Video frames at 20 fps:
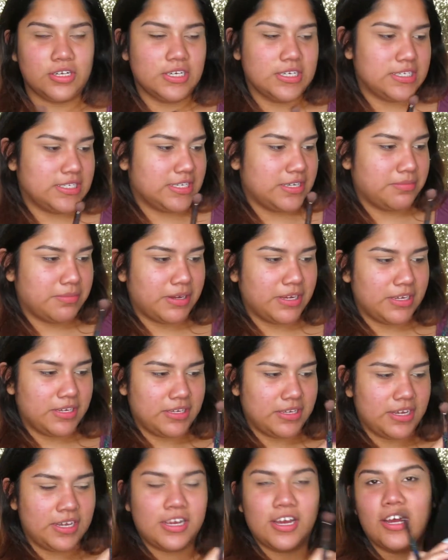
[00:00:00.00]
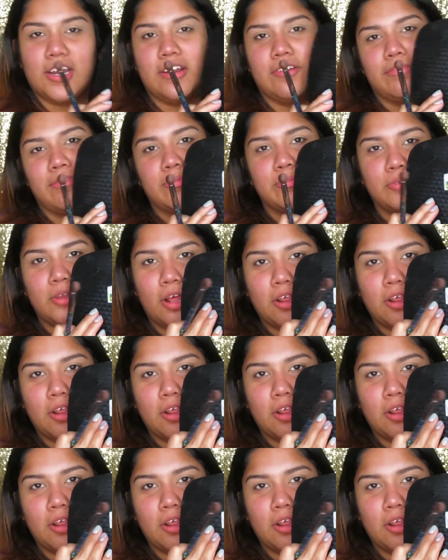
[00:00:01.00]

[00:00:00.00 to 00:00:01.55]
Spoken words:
gonna see I got it from